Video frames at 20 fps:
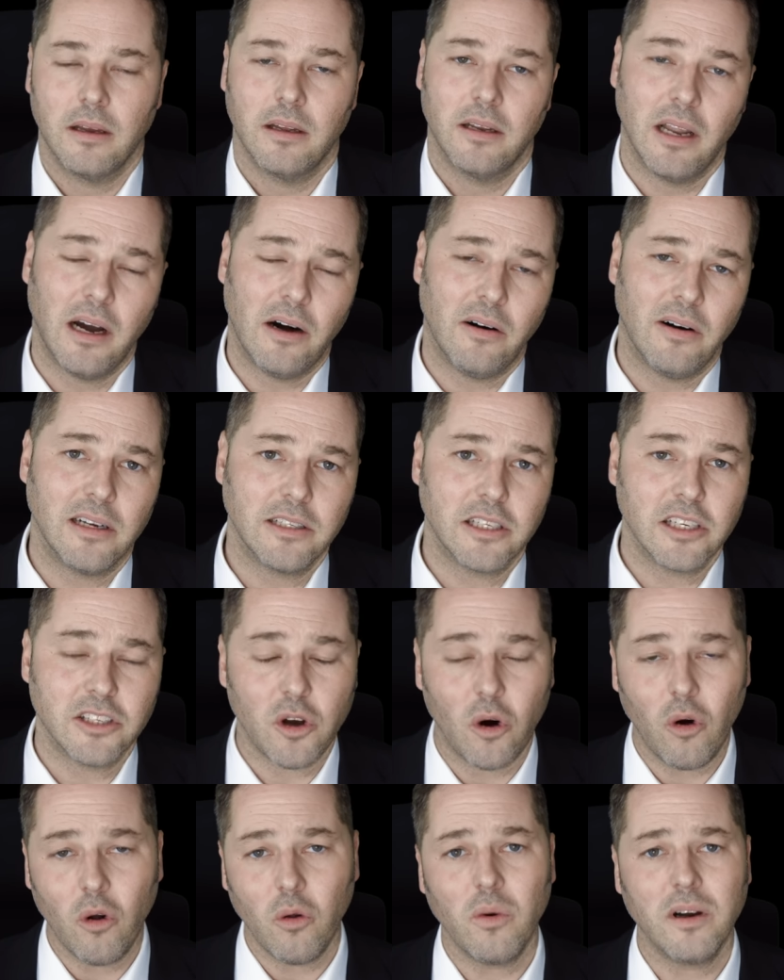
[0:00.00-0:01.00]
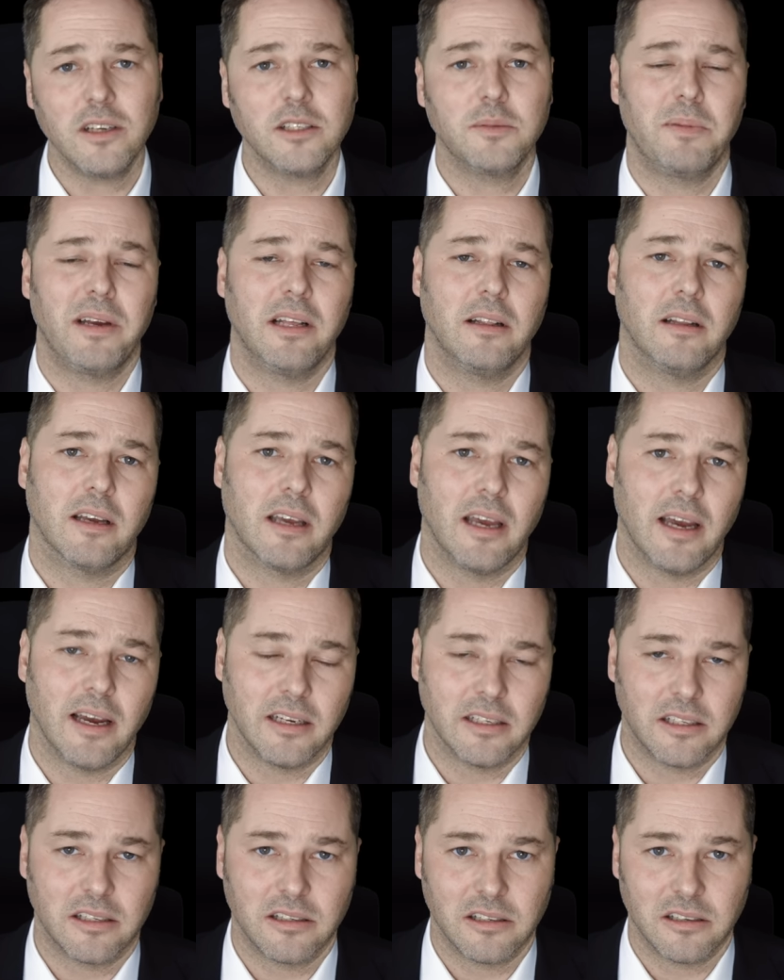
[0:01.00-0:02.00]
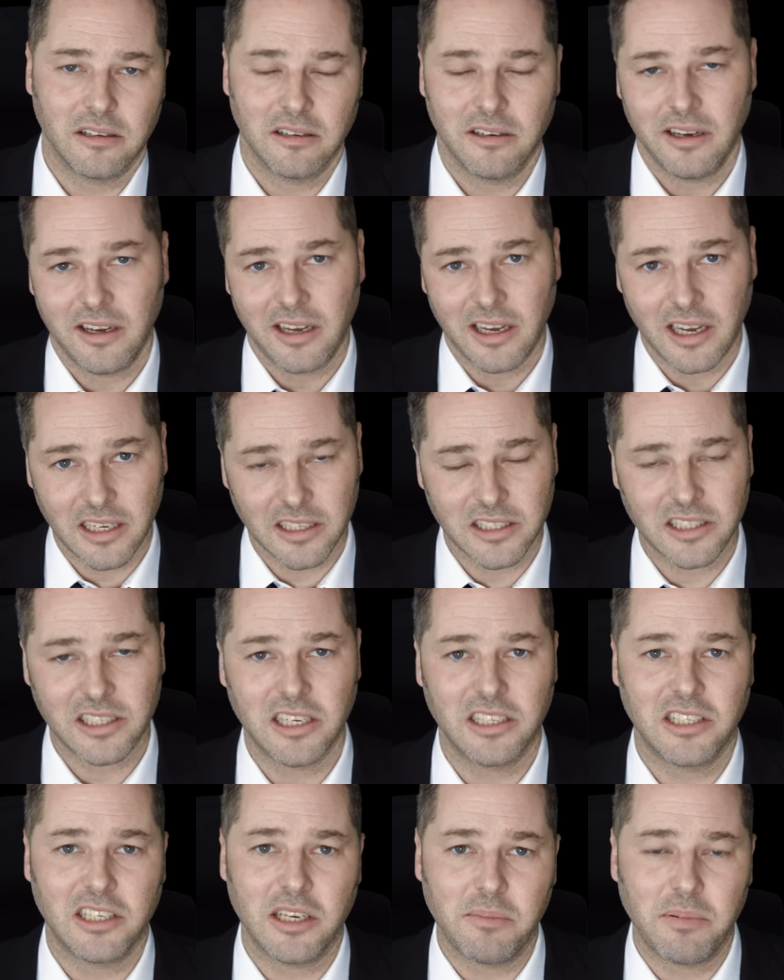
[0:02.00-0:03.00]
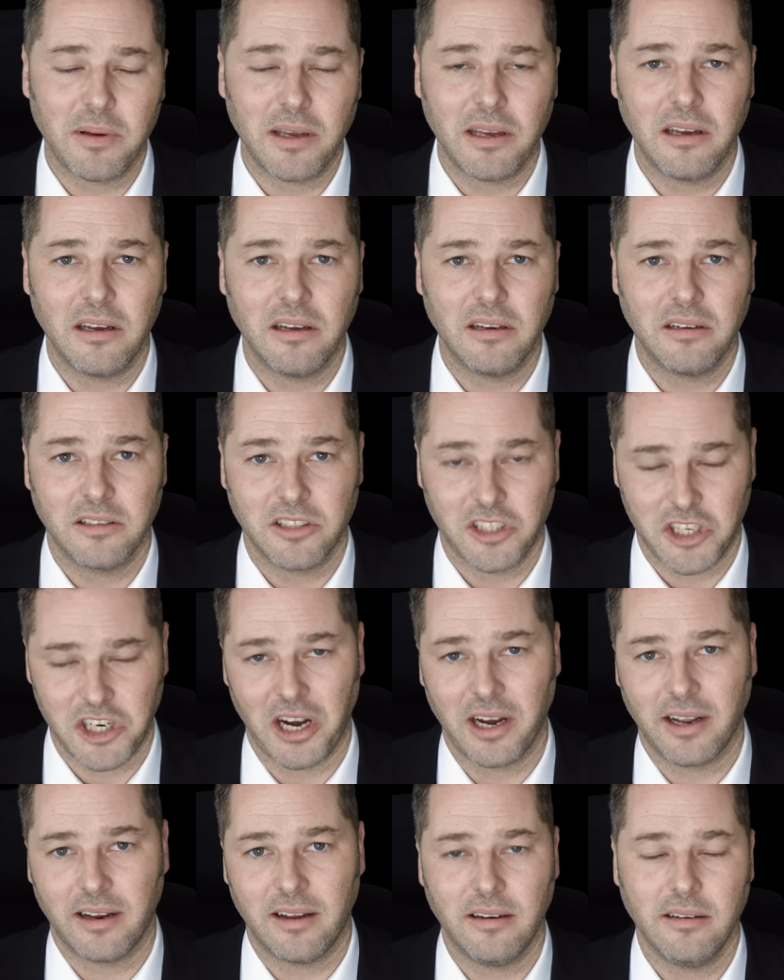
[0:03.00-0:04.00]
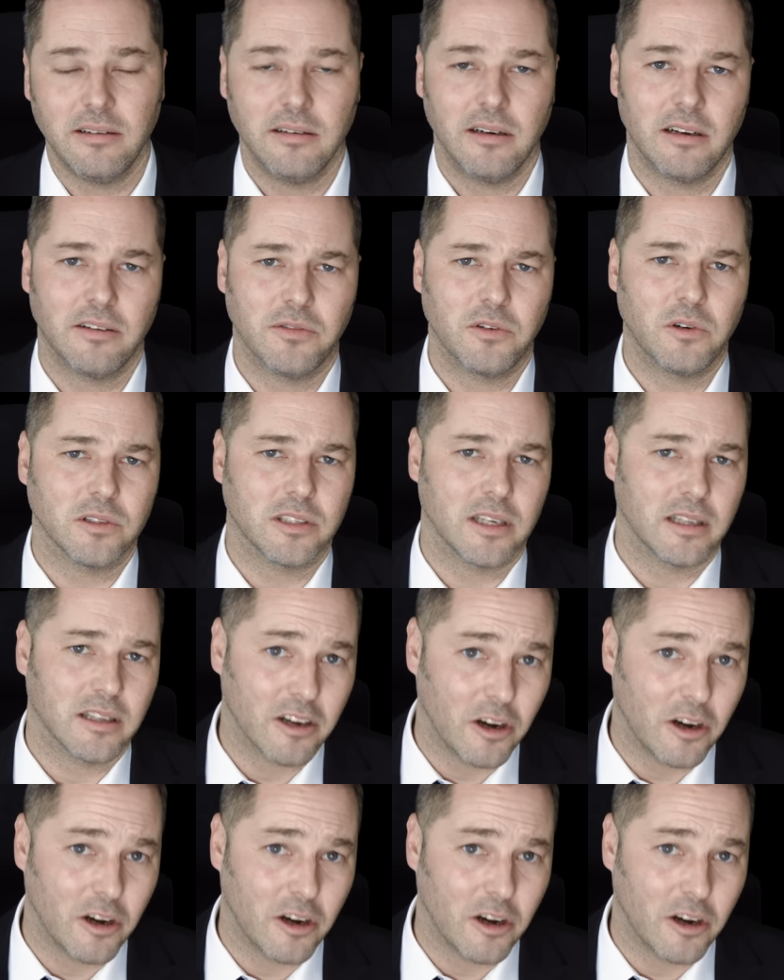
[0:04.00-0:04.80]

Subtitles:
Now, as has always been the case in CCP, China, and of course other